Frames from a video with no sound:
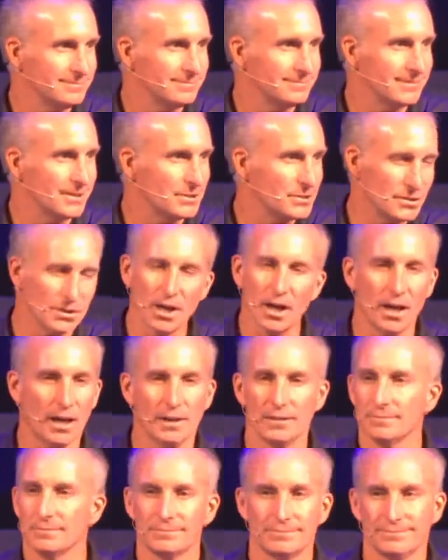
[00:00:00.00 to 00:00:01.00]
it's not
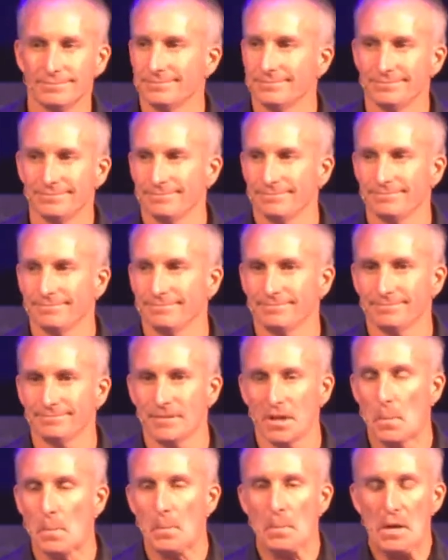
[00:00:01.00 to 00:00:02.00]

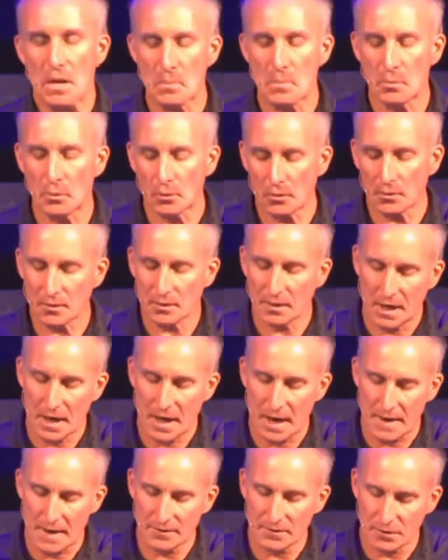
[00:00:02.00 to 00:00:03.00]
okay? people
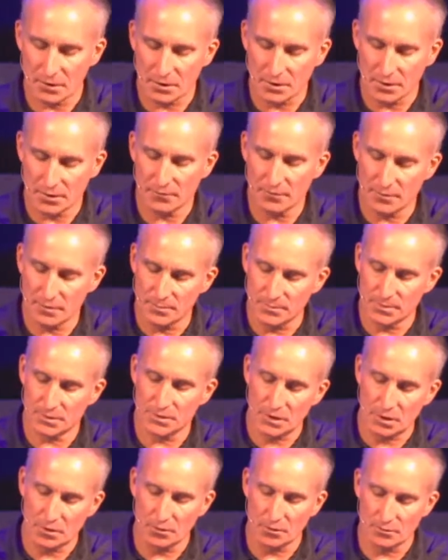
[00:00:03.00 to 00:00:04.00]
can't govern
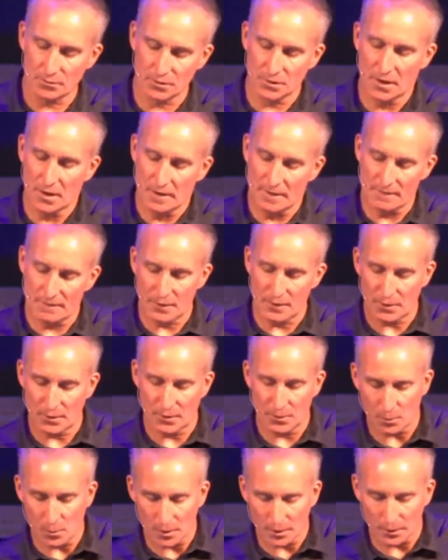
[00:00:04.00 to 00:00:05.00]
themselves
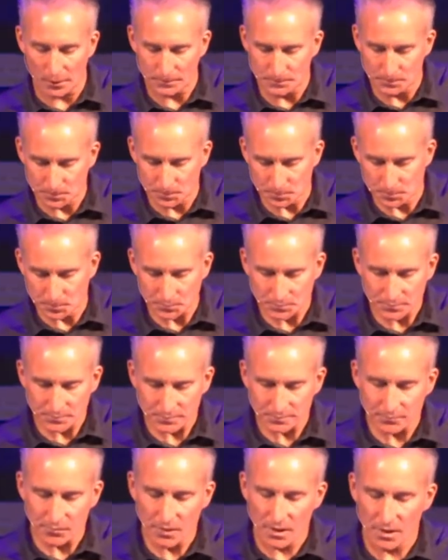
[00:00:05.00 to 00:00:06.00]
very well
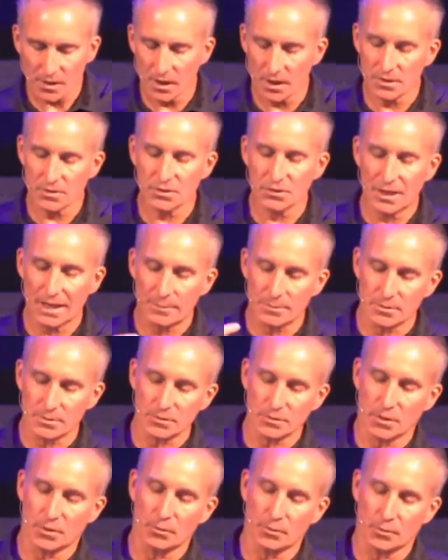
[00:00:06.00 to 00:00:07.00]
god
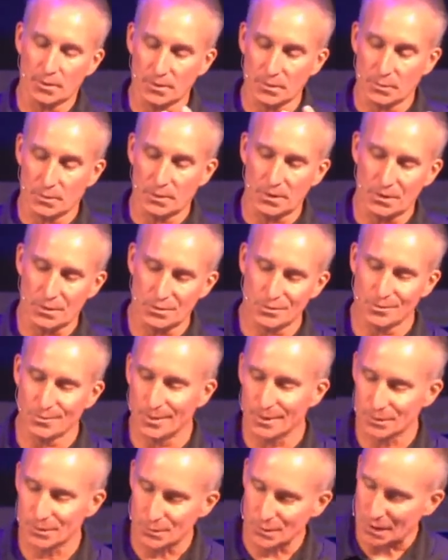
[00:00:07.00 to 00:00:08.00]
establishes authorities we need to do the
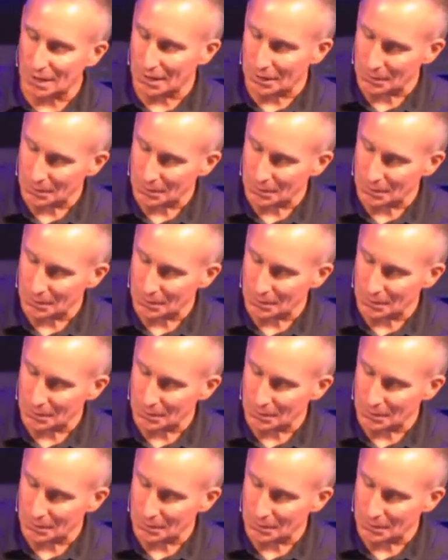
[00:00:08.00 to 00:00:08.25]
best we can to